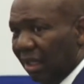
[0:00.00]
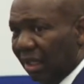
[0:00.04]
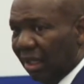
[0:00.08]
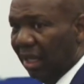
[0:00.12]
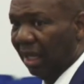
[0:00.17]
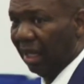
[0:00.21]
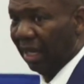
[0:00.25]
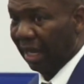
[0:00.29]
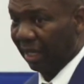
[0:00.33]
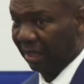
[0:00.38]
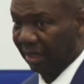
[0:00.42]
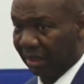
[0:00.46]
I
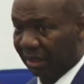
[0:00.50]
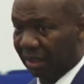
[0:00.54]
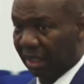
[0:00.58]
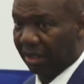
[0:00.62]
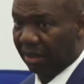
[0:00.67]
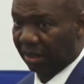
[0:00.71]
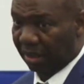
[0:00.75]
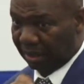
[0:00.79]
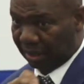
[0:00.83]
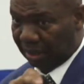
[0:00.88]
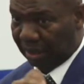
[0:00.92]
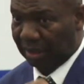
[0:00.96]
didn't say you know, I
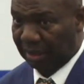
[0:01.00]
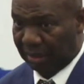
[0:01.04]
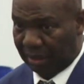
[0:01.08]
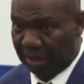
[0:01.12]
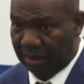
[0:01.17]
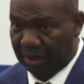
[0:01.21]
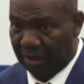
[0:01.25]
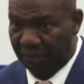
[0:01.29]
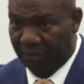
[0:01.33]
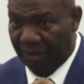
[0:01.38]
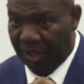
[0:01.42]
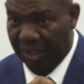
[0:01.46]
said this stinking
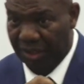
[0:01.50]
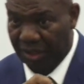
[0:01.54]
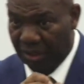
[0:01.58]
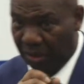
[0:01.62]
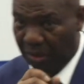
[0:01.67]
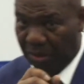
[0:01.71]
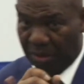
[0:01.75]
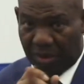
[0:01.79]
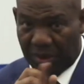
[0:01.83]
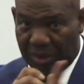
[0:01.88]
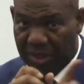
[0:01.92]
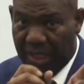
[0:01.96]
flesh. So don't go
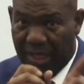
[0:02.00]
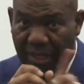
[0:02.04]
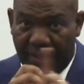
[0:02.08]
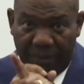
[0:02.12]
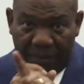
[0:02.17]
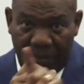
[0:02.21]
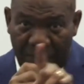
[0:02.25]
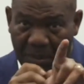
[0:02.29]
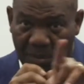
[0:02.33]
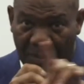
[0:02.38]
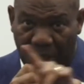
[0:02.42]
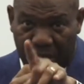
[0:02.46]
say,
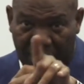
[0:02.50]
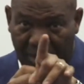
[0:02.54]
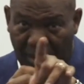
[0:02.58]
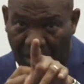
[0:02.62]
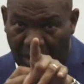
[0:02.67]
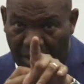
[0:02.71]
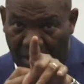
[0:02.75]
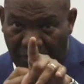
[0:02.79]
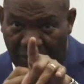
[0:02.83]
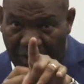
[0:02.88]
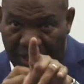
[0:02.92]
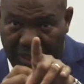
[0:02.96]
Pastor, call the
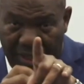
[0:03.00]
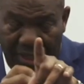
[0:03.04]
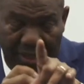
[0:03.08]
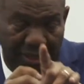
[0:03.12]
flesh stinking